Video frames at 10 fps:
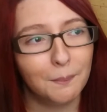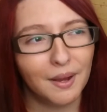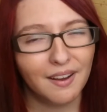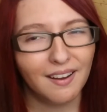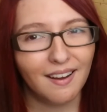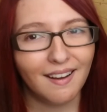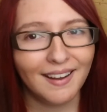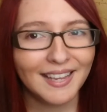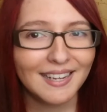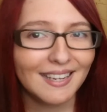But
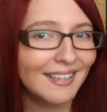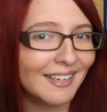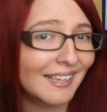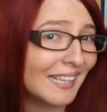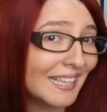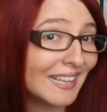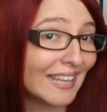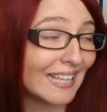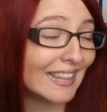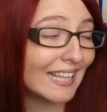I didn't like
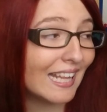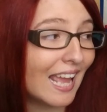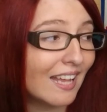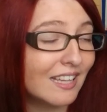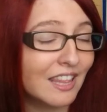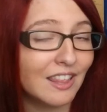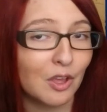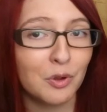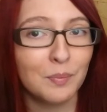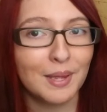this, and I had
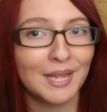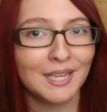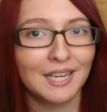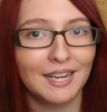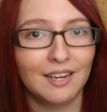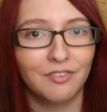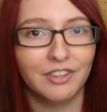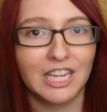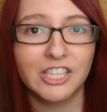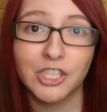so many kind of
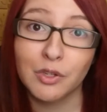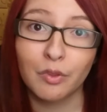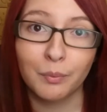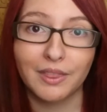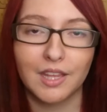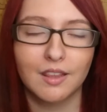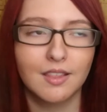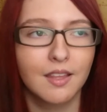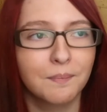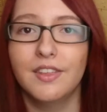issues with
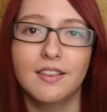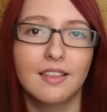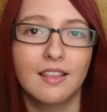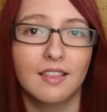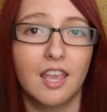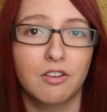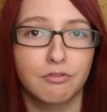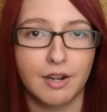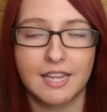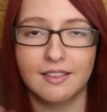it. This is a
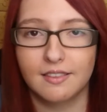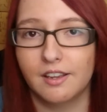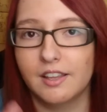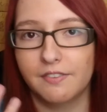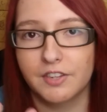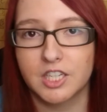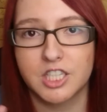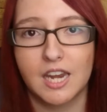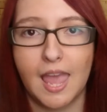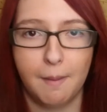great science
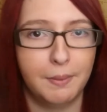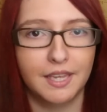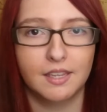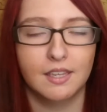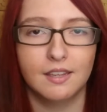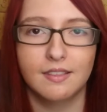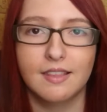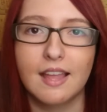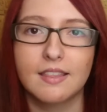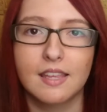fiction epic. It is
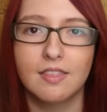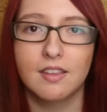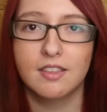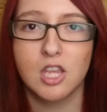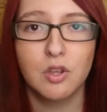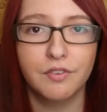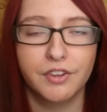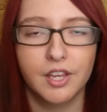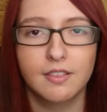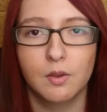set in this
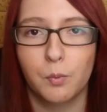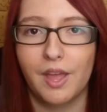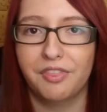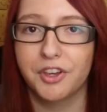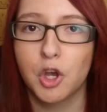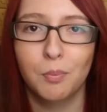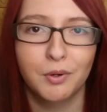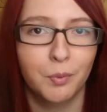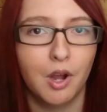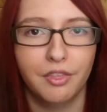universe where the
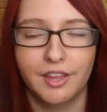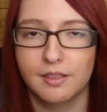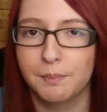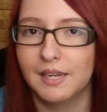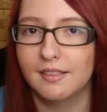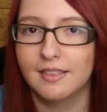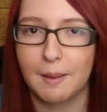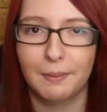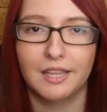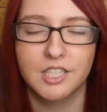Commonwealth has been
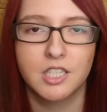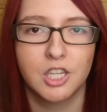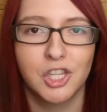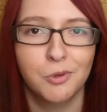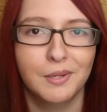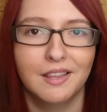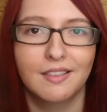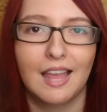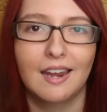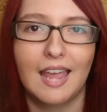established.
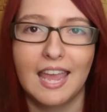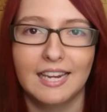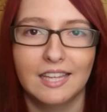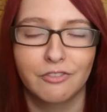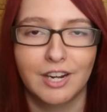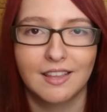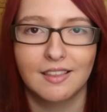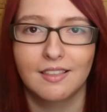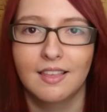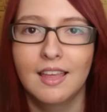Humans and alien
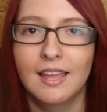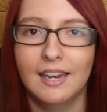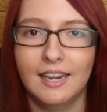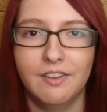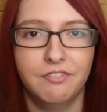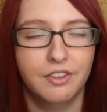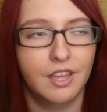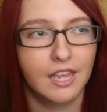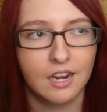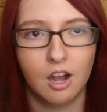races live
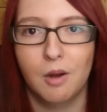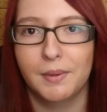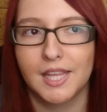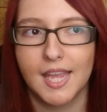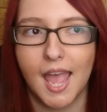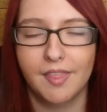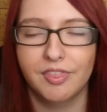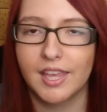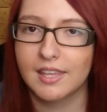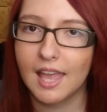in harmony, and
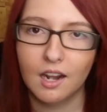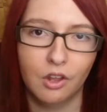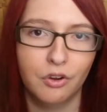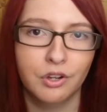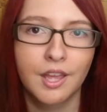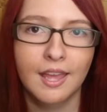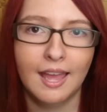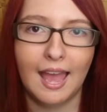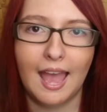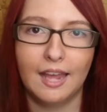they get along,
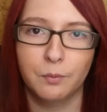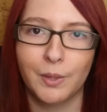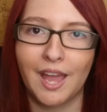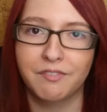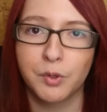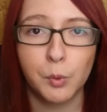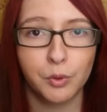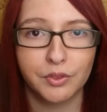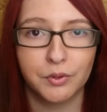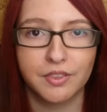and we have all
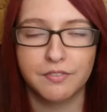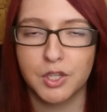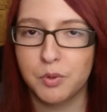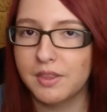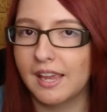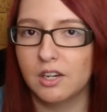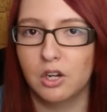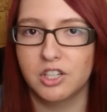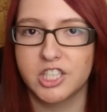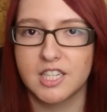sorts of new
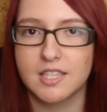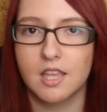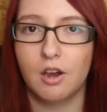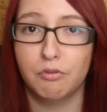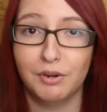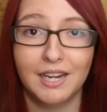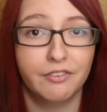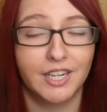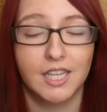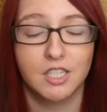technologies that are really,
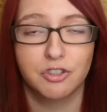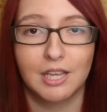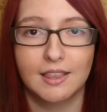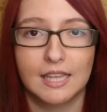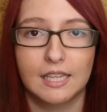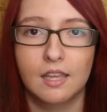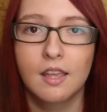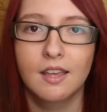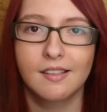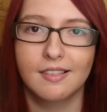really interesting,
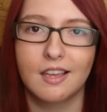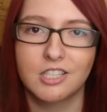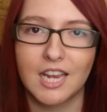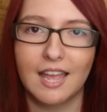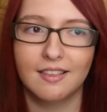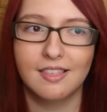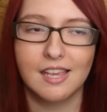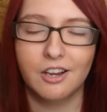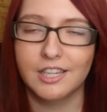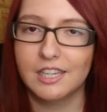such as
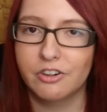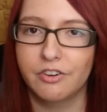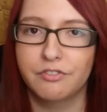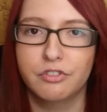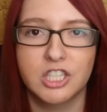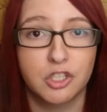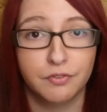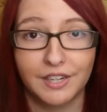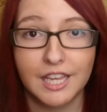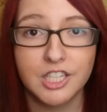the idea of
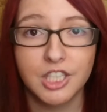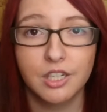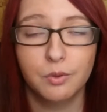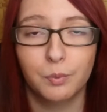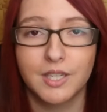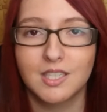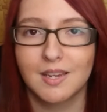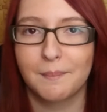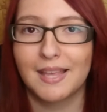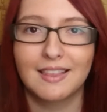rejuvenation, which
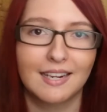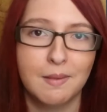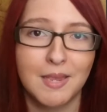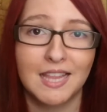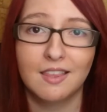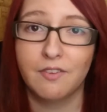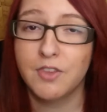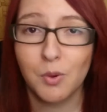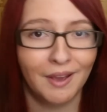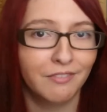basically means
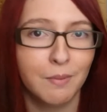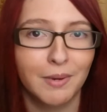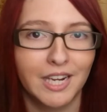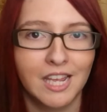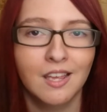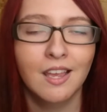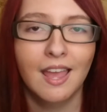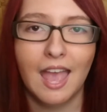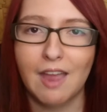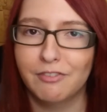if you have the money,
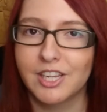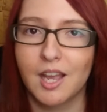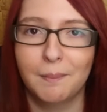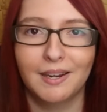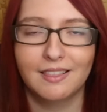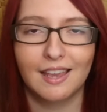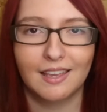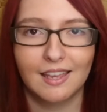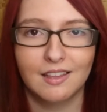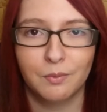every couple of
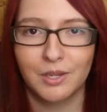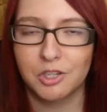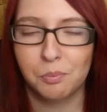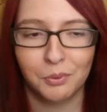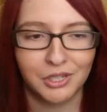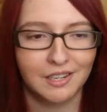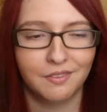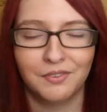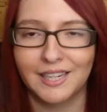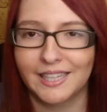decades when your body
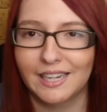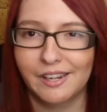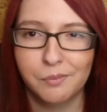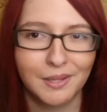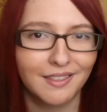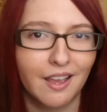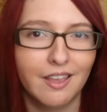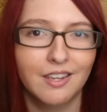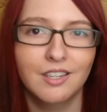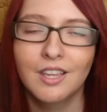is feeling a little bit
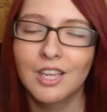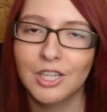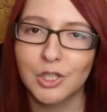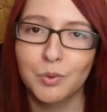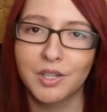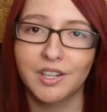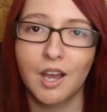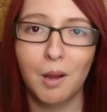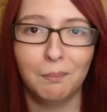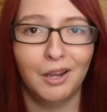tired, you can
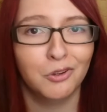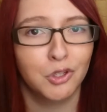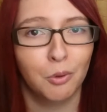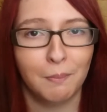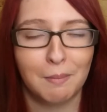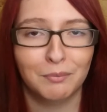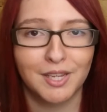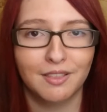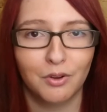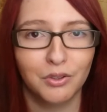upload your
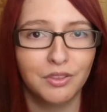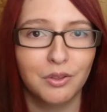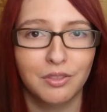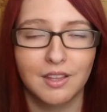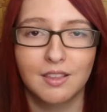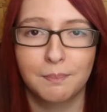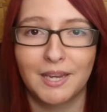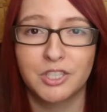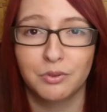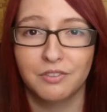memories onto this
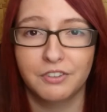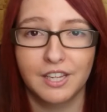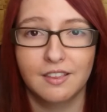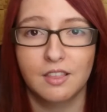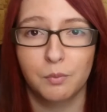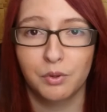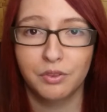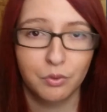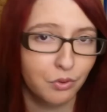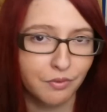special device that will
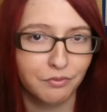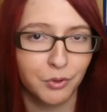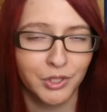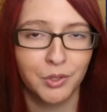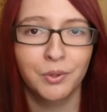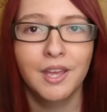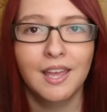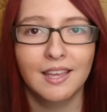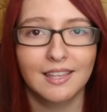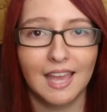store them for you,
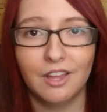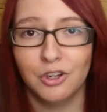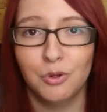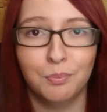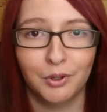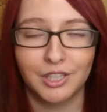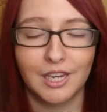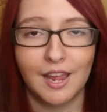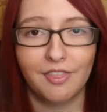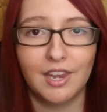get a new
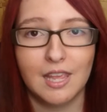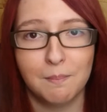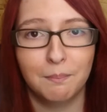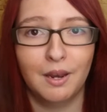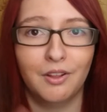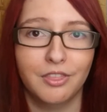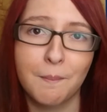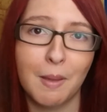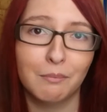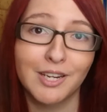body, and then implant
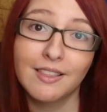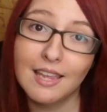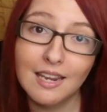the memories